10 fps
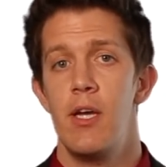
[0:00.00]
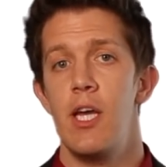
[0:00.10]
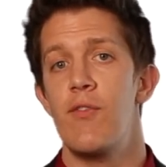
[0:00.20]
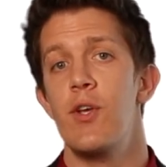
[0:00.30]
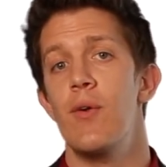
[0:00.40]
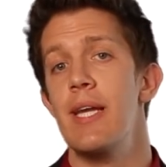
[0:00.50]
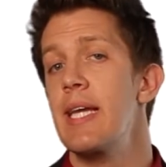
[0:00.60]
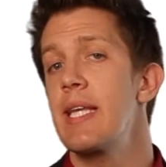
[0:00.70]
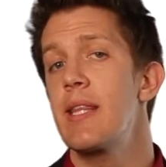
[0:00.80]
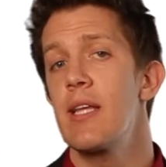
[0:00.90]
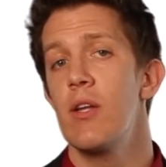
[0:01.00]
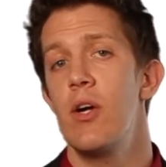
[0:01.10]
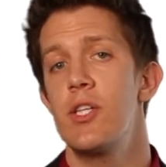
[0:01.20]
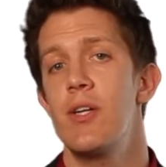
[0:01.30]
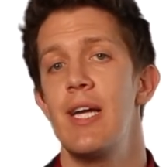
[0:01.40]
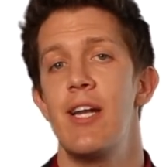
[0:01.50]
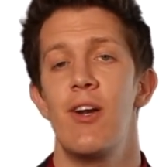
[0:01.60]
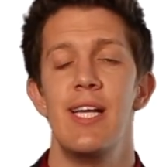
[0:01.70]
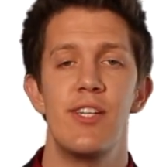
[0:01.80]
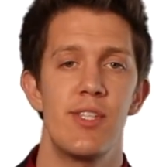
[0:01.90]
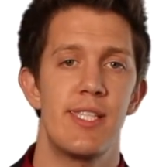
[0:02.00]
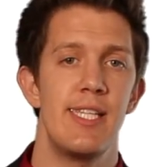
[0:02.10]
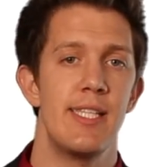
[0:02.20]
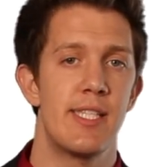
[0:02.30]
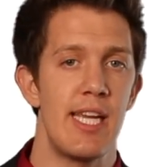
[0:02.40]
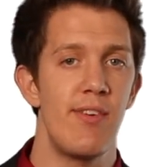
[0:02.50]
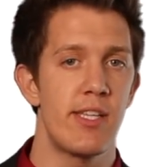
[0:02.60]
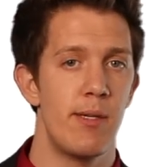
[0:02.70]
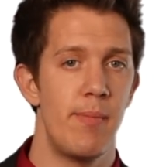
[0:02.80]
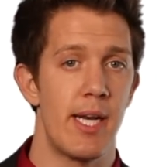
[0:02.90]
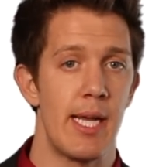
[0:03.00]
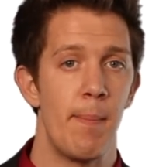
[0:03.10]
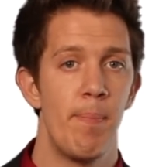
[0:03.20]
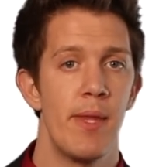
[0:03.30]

if you own anything larger and are interested in saving some money,